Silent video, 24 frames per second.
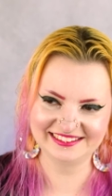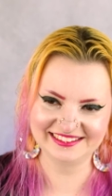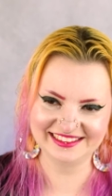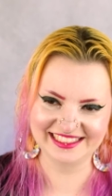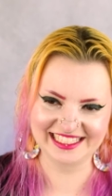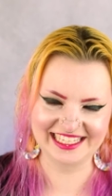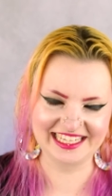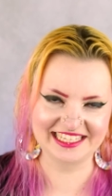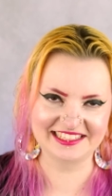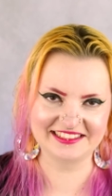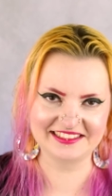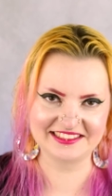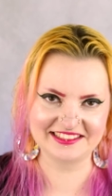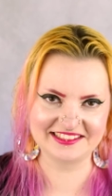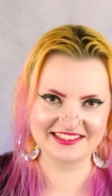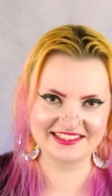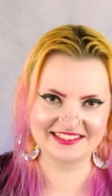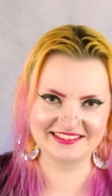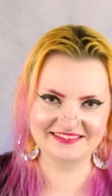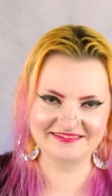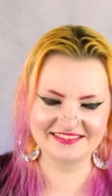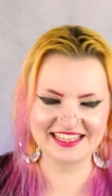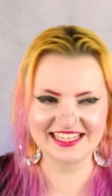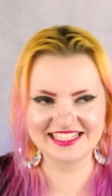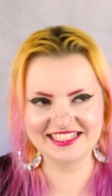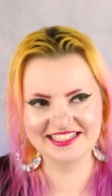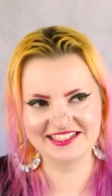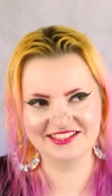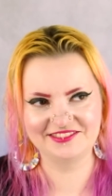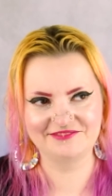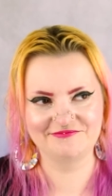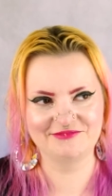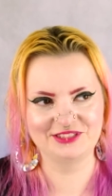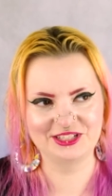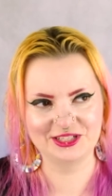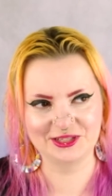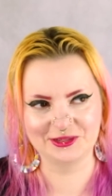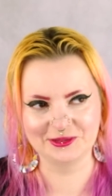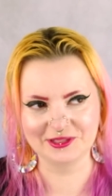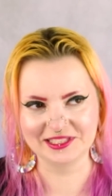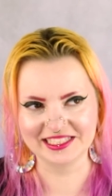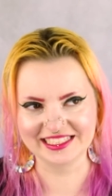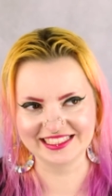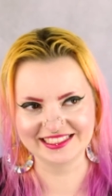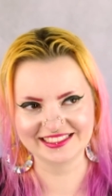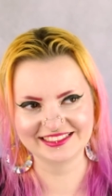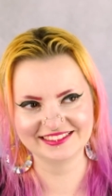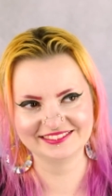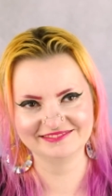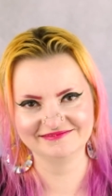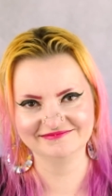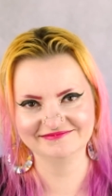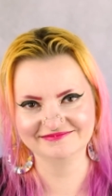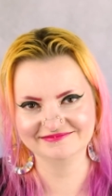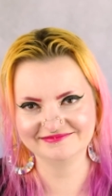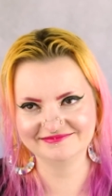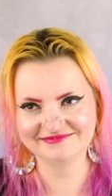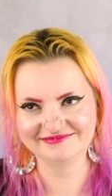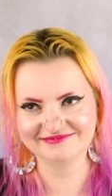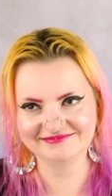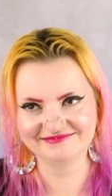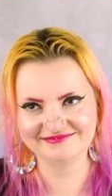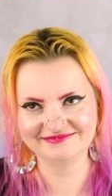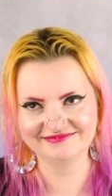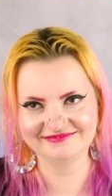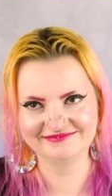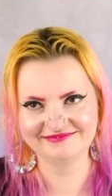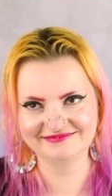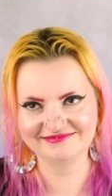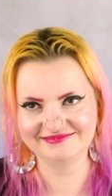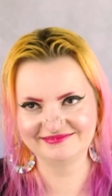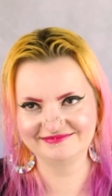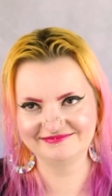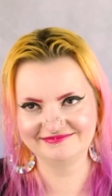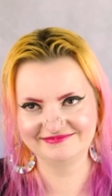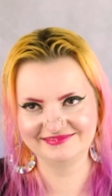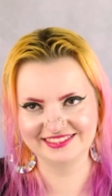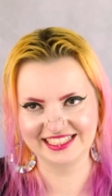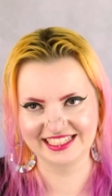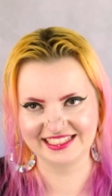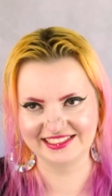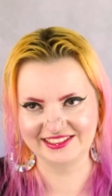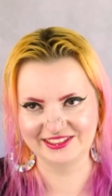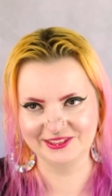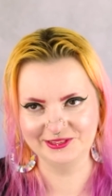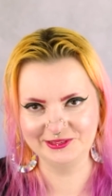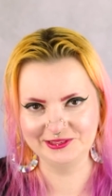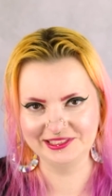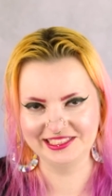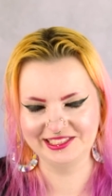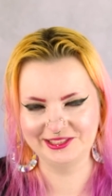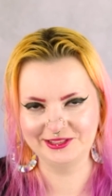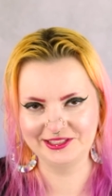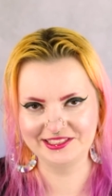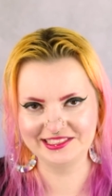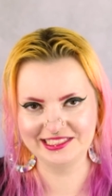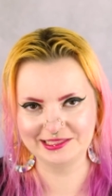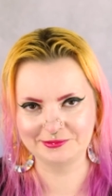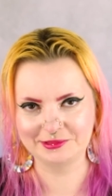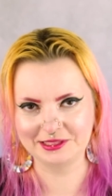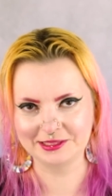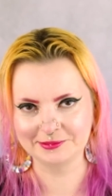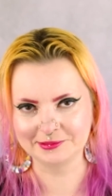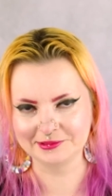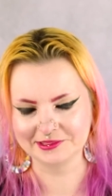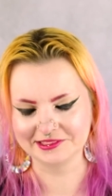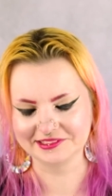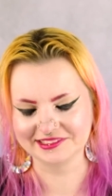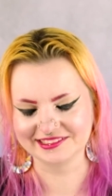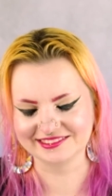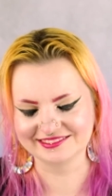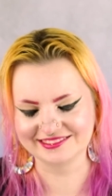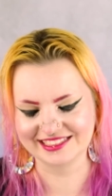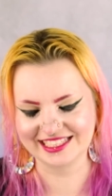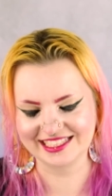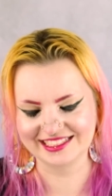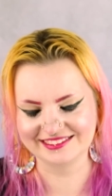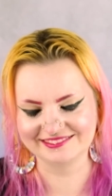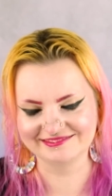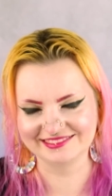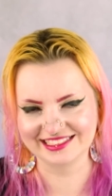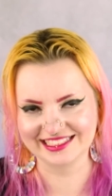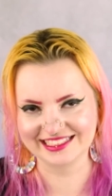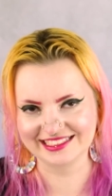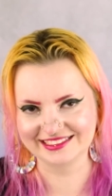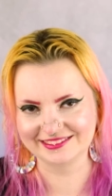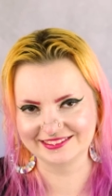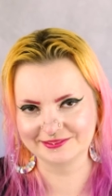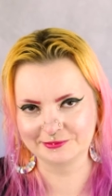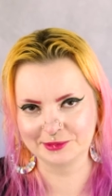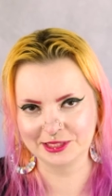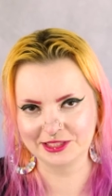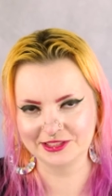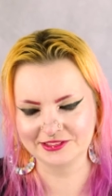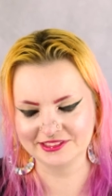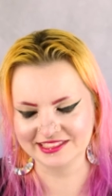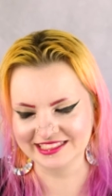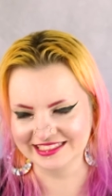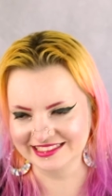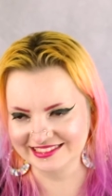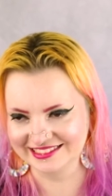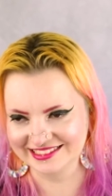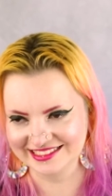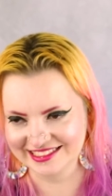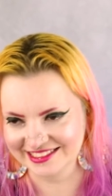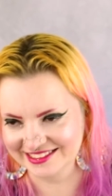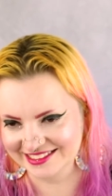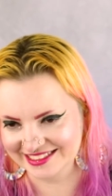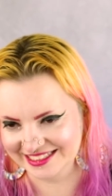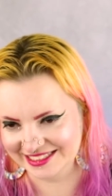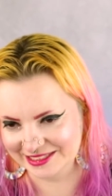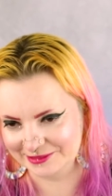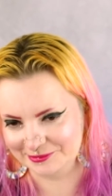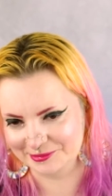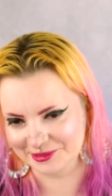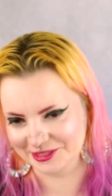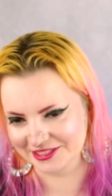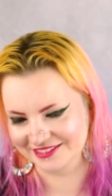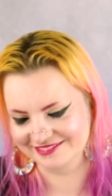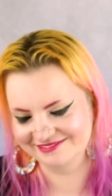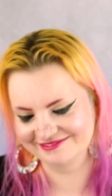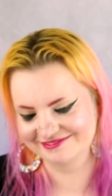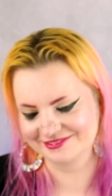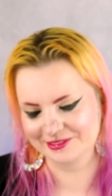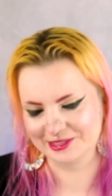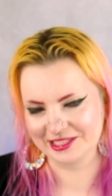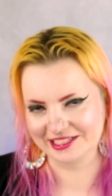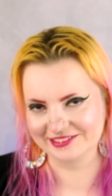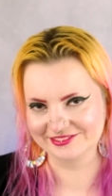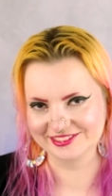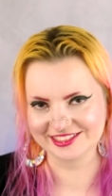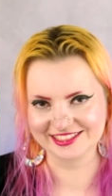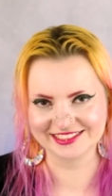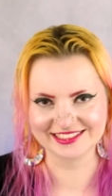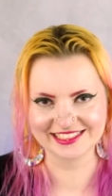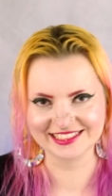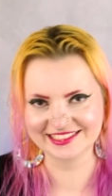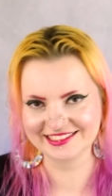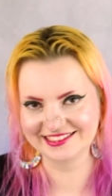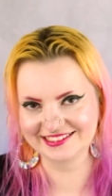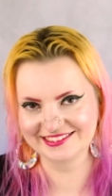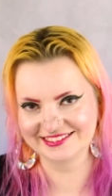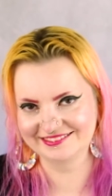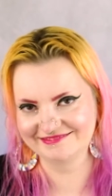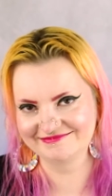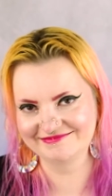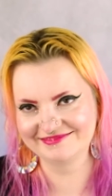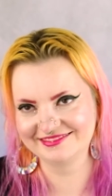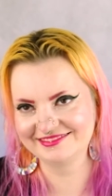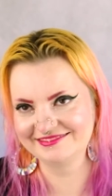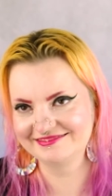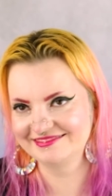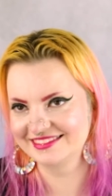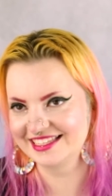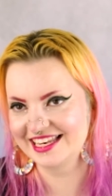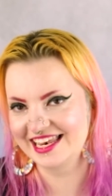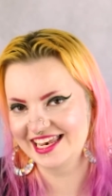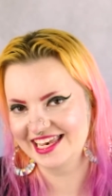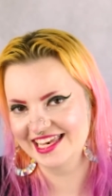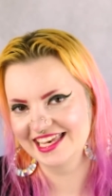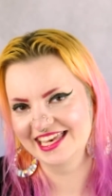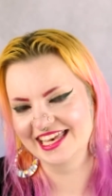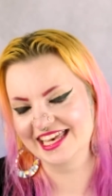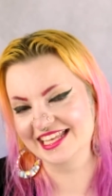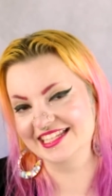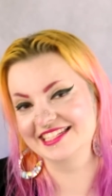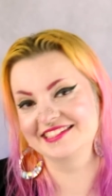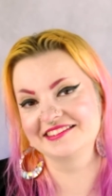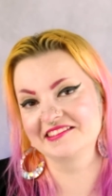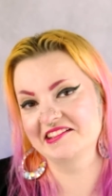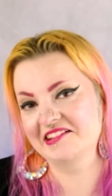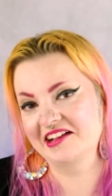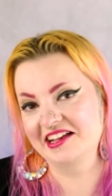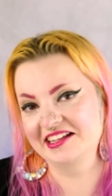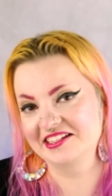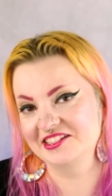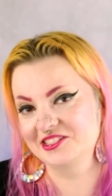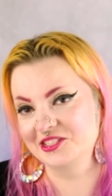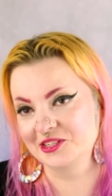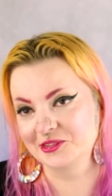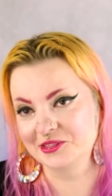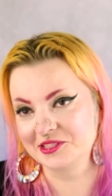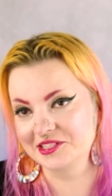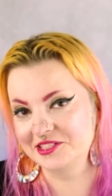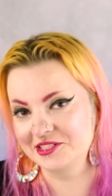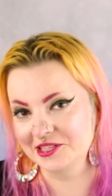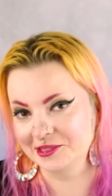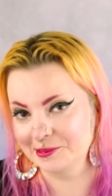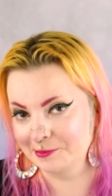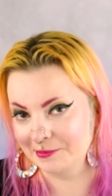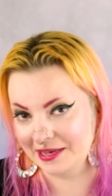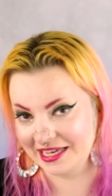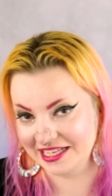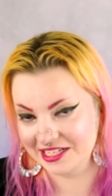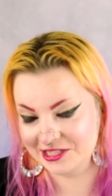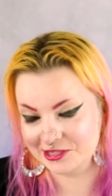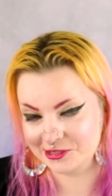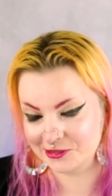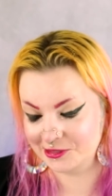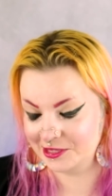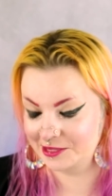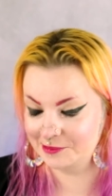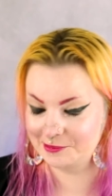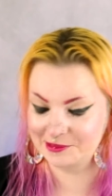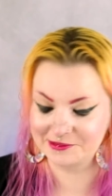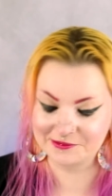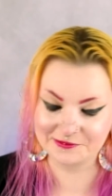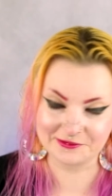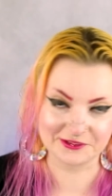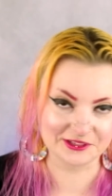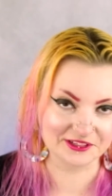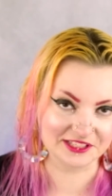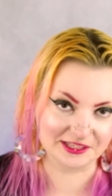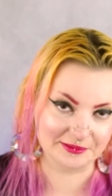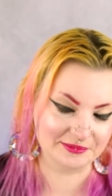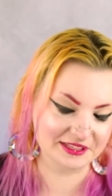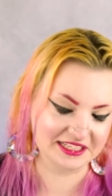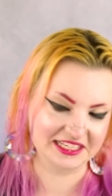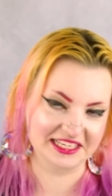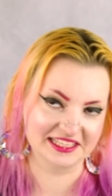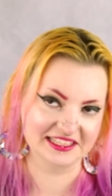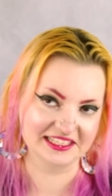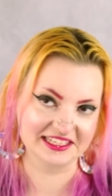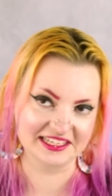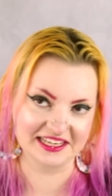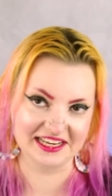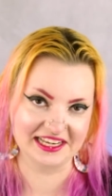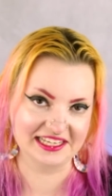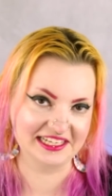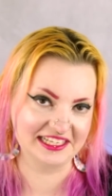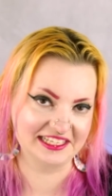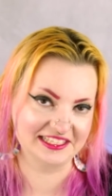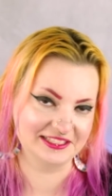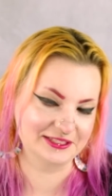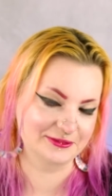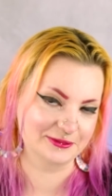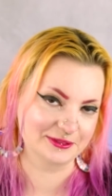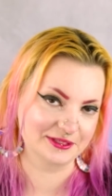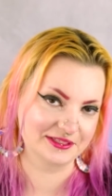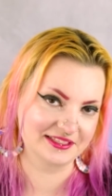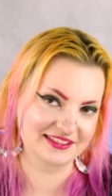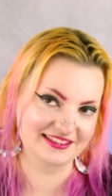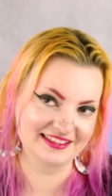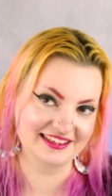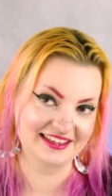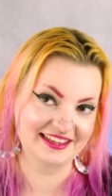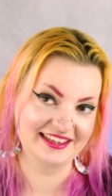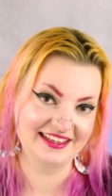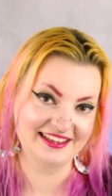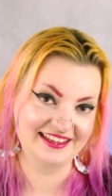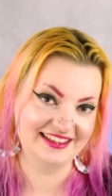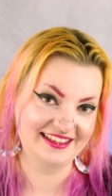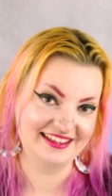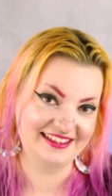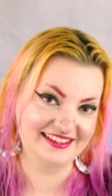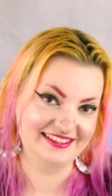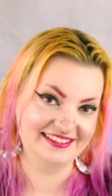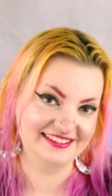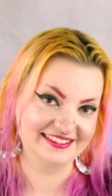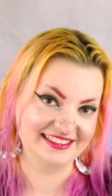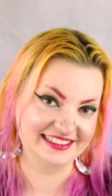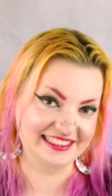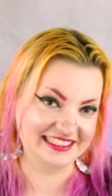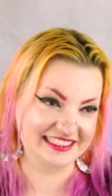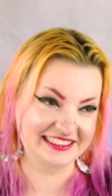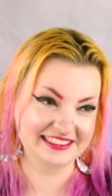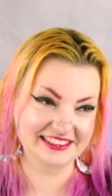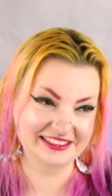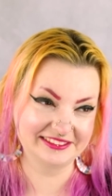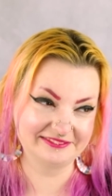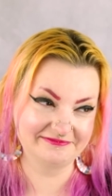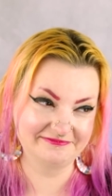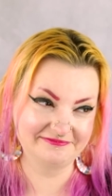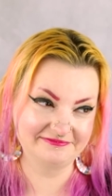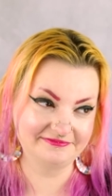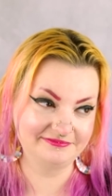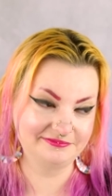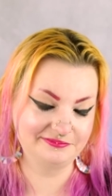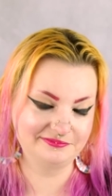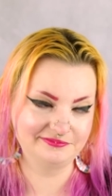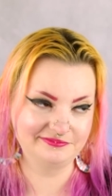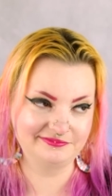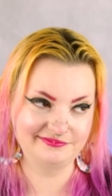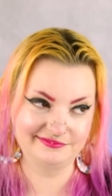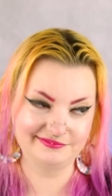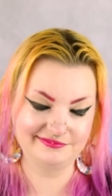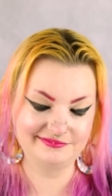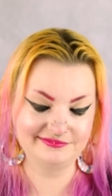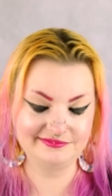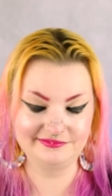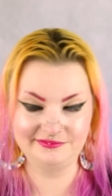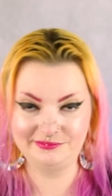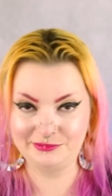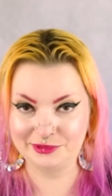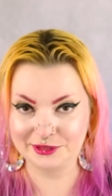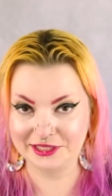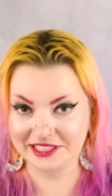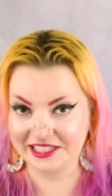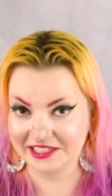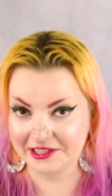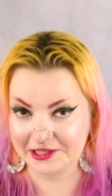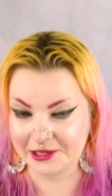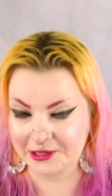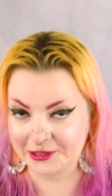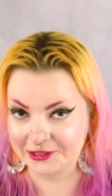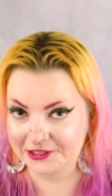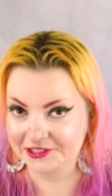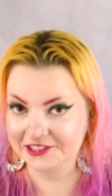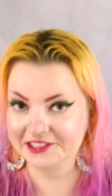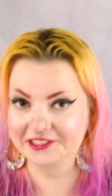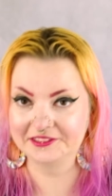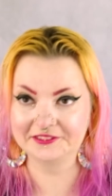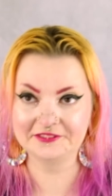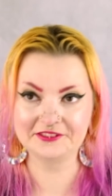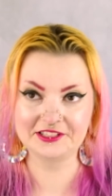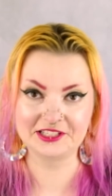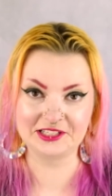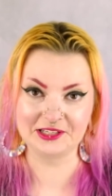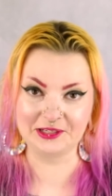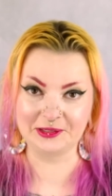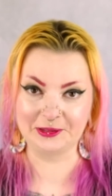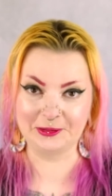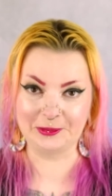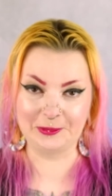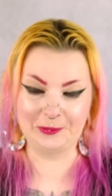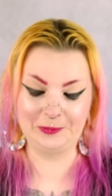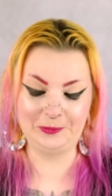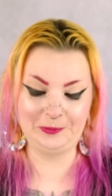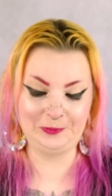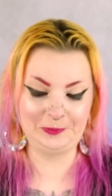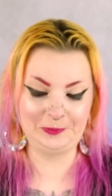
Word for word: like it did show like kind of only crazy people get like piercings and shit, but whatever. It still kind of showed it to the mainstream, and for something in the 90s it was like pretty unheard of, so